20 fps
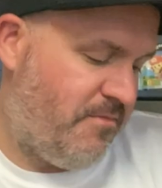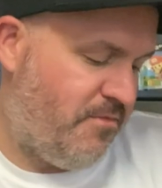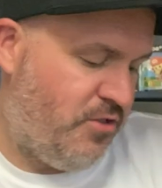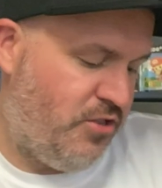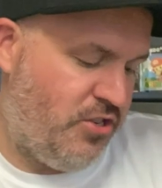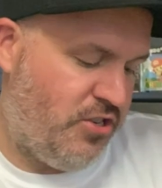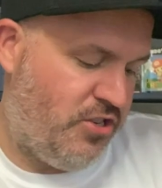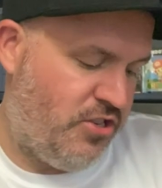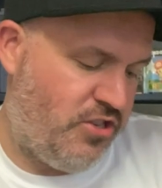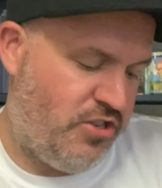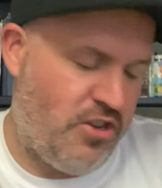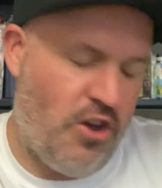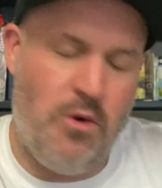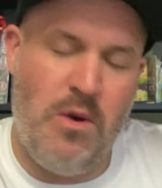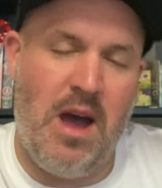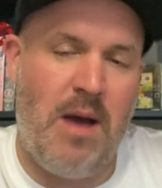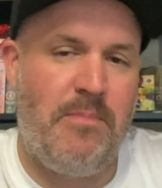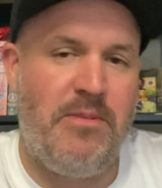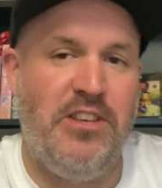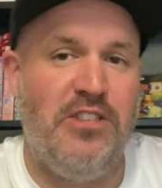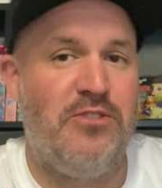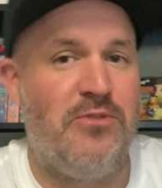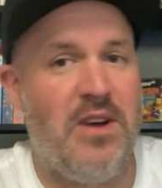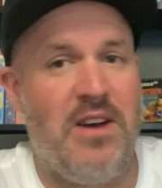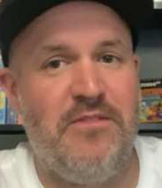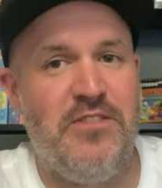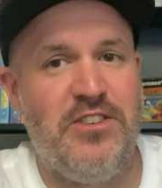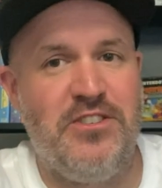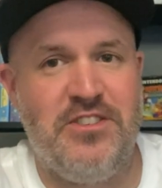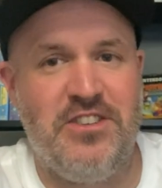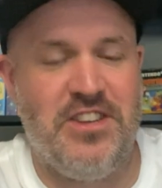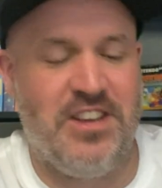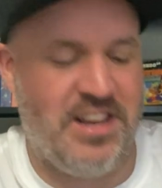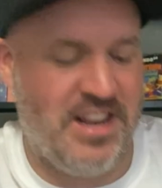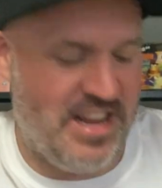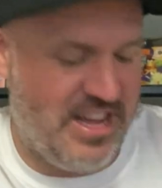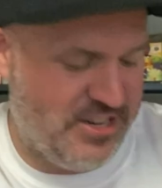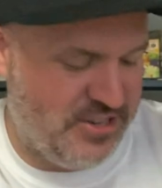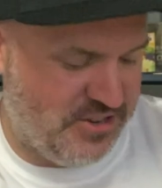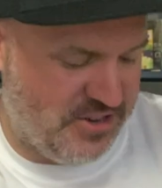just so happy to have this in the
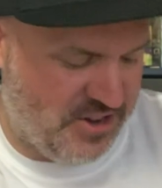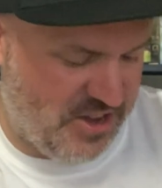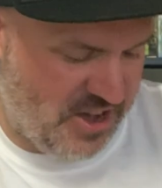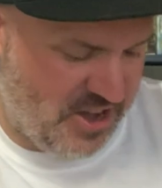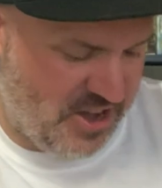collection, I